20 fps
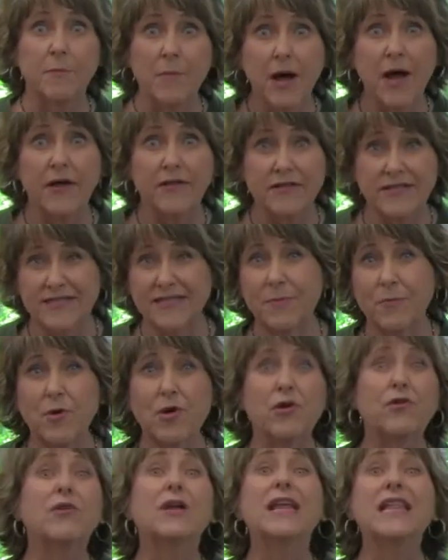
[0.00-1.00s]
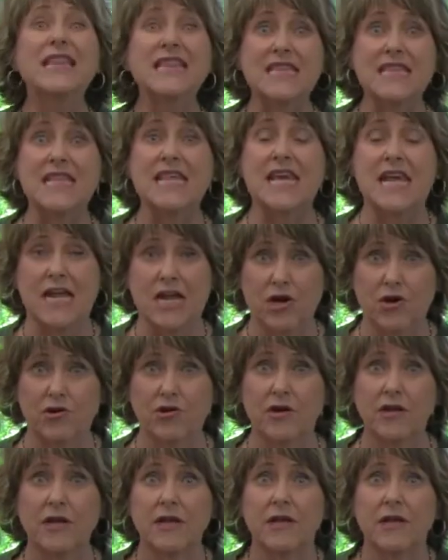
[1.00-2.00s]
month, somewhere in there.